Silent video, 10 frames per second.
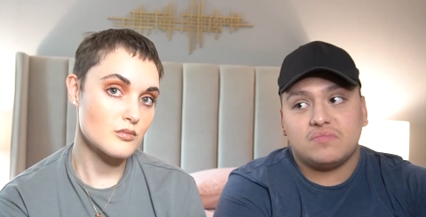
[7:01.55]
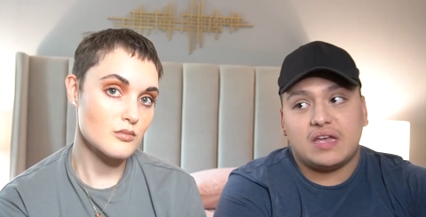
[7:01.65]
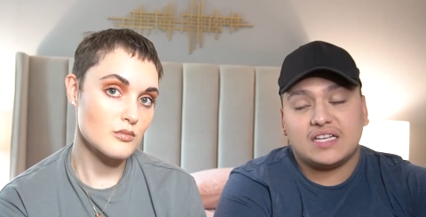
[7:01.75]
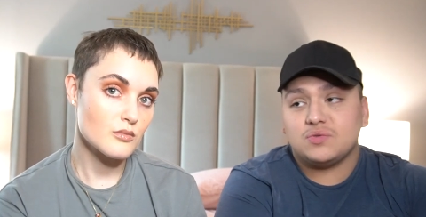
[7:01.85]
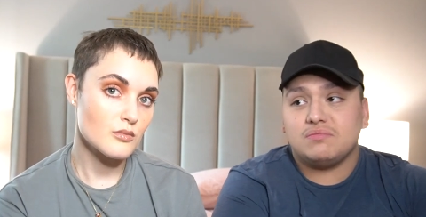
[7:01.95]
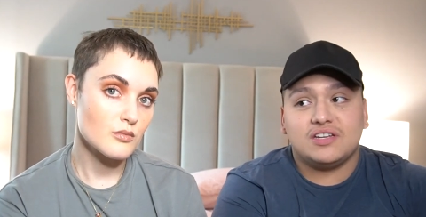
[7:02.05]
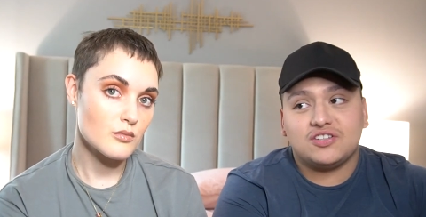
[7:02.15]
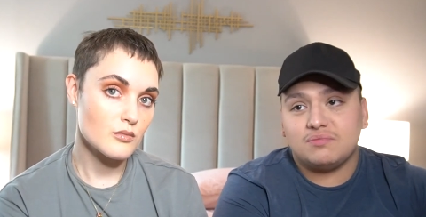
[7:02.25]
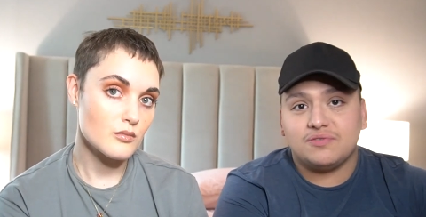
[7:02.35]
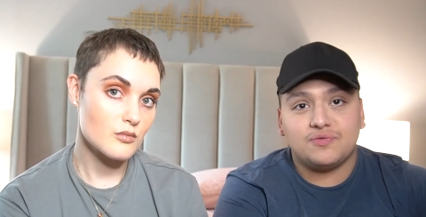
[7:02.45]
Speaker 1: as we
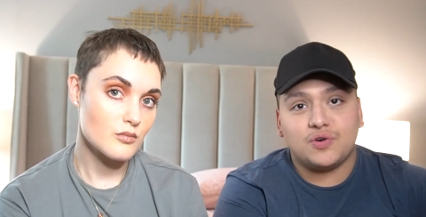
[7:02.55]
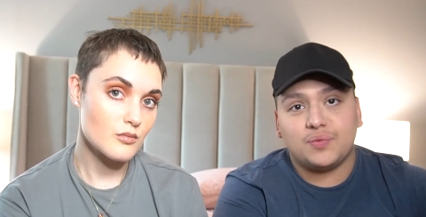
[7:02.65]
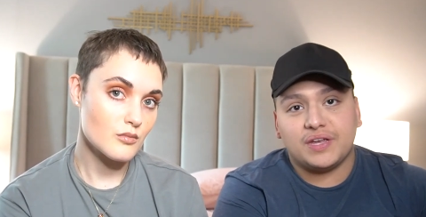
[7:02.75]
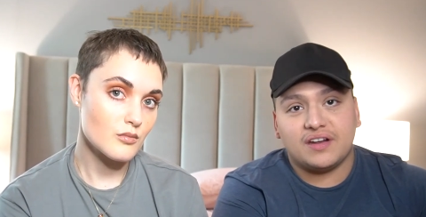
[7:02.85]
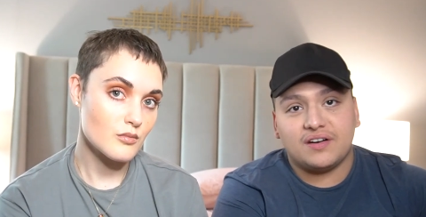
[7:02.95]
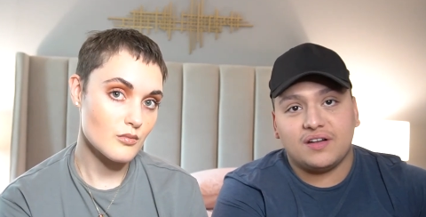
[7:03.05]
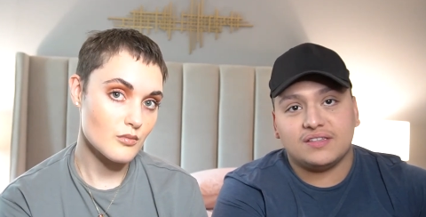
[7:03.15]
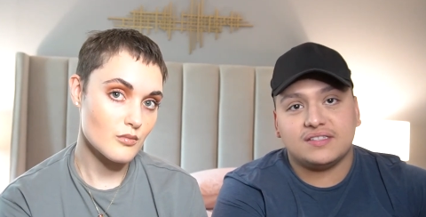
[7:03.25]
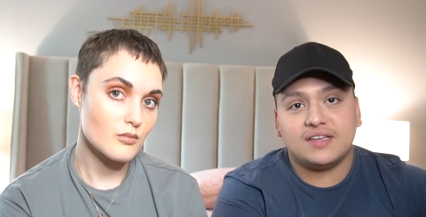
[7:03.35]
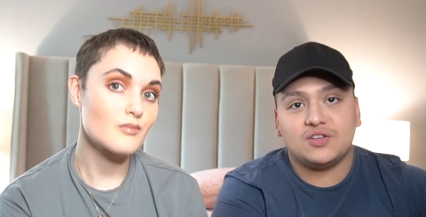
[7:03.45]
mentioned before, we got it
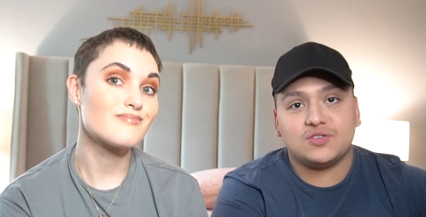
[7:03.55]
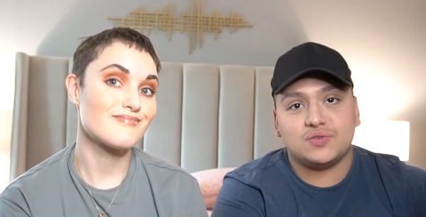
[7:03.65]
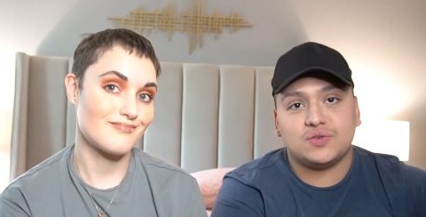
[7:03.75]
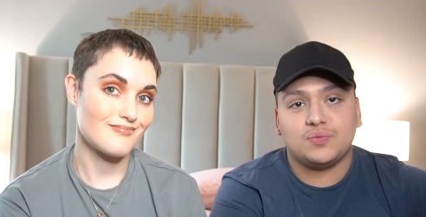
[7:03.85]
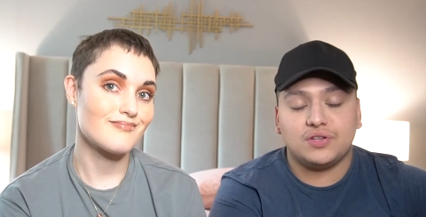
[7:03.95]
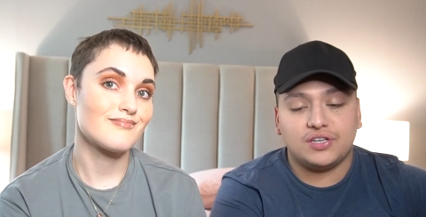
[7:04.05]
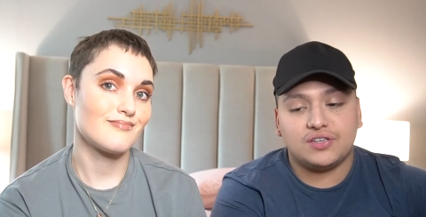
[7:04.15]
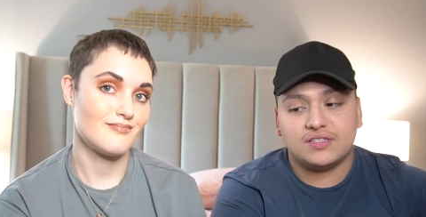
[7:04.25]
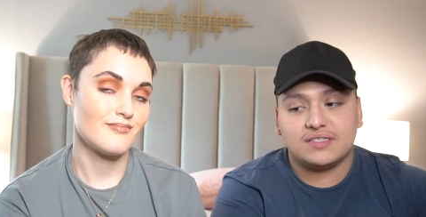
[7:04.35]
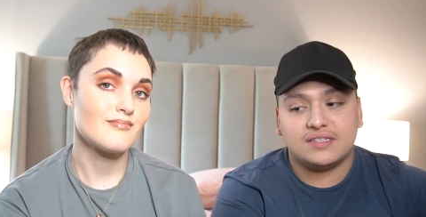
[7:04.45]
on sale, so it was a really
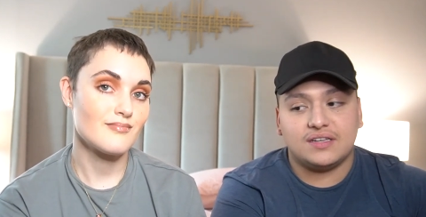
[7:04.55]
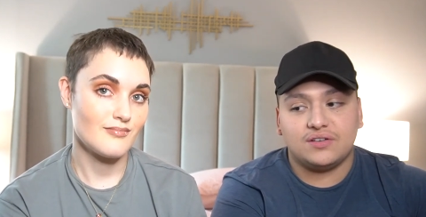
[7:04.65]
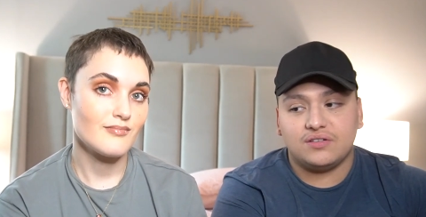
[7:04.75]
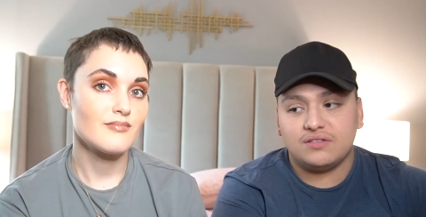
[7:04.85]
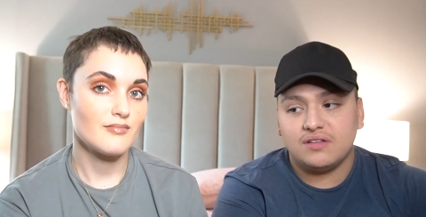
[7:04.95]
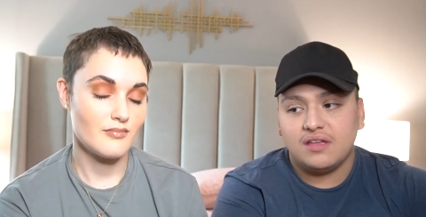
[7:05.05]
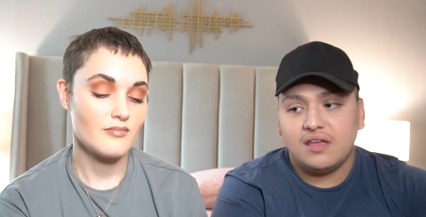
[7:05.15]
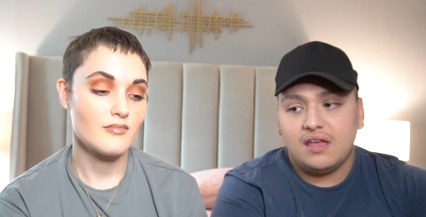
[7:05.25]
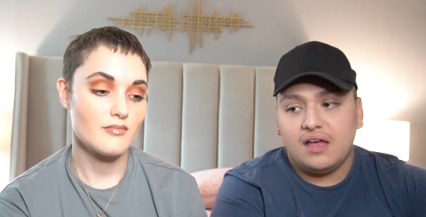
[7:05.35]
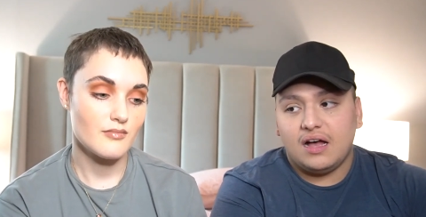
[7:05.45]
good steal.
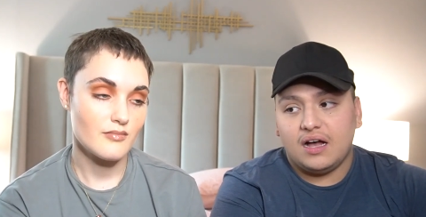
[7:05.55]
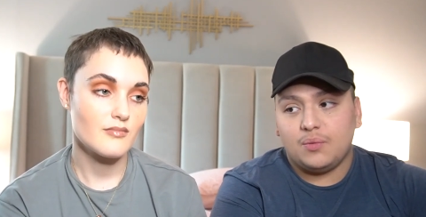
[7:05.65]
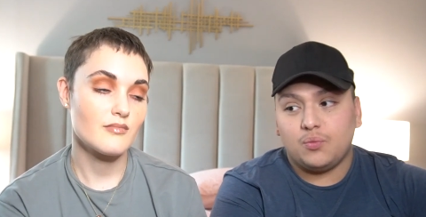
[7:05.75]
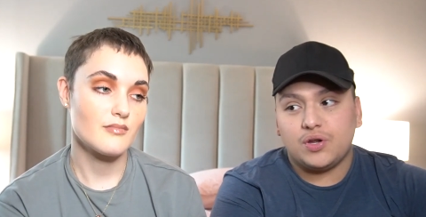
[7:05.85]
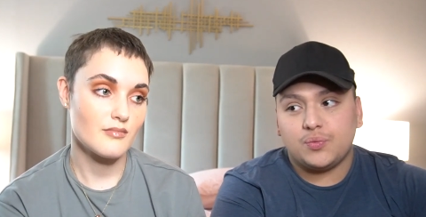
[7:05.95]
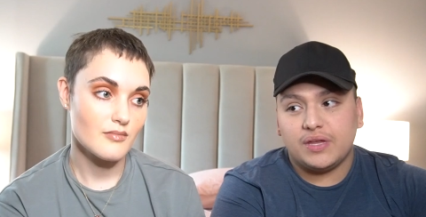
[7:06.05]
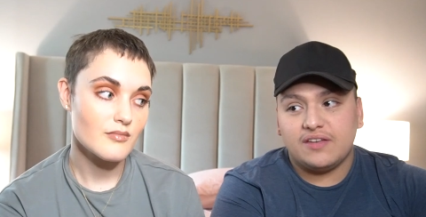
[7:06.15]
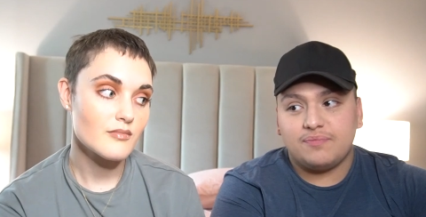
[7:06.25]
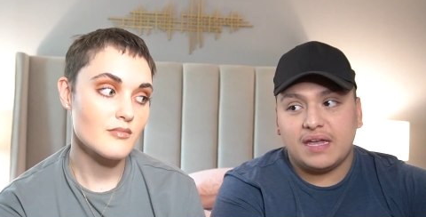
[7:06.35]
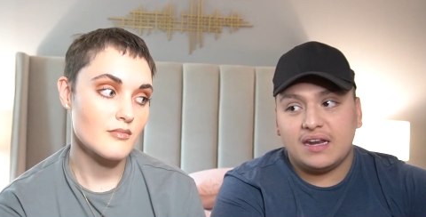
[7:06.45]
Um, would we
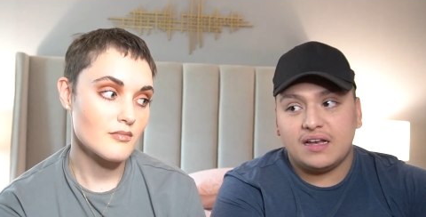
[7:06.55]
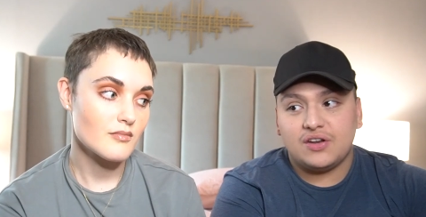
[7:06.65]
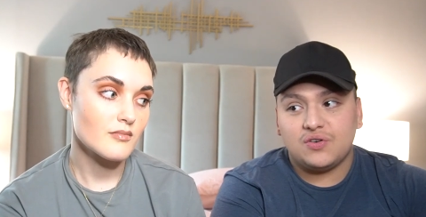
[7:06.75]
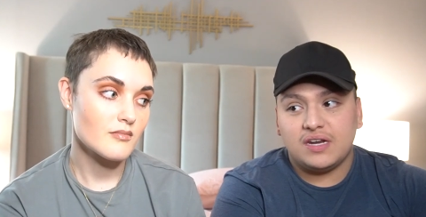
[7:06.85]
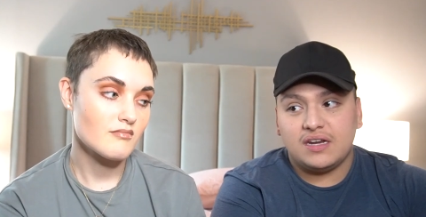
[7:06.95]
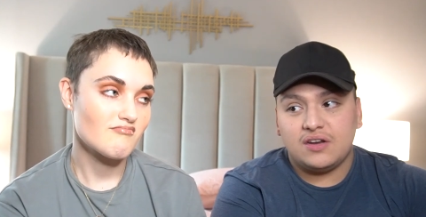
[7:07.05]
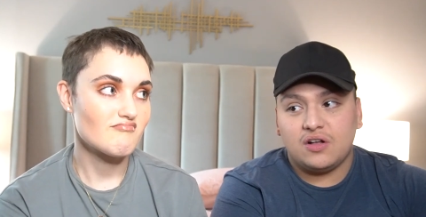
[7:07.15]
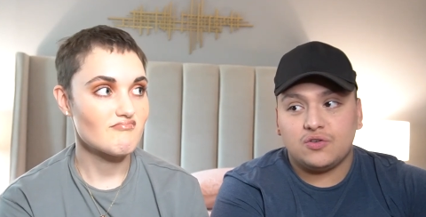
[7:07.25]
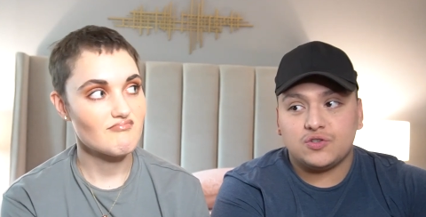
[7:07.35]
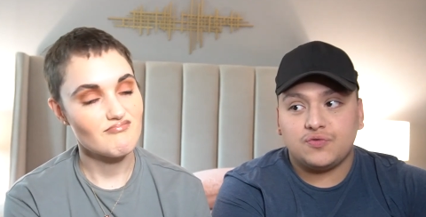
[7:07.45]
have paid
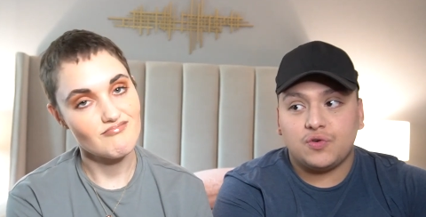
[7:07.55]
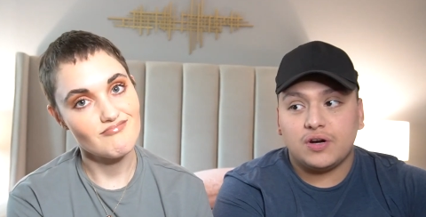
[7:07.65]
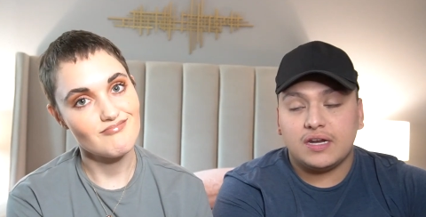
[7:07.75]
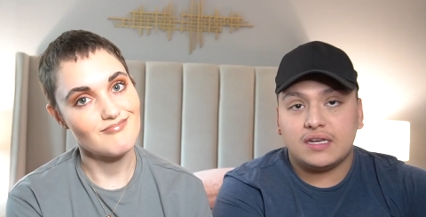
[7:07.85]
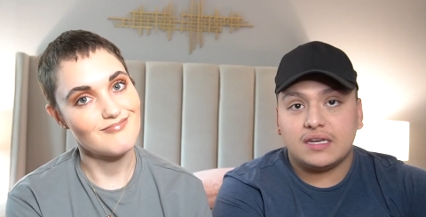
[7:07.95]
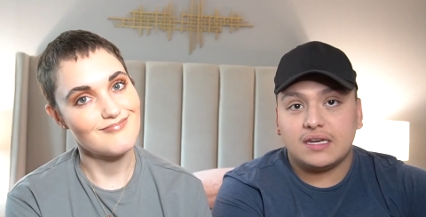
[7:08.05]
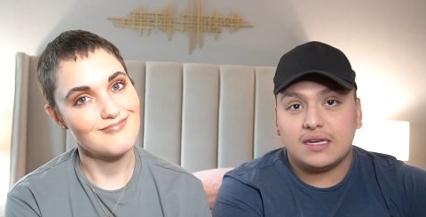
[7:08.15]
$180 for it?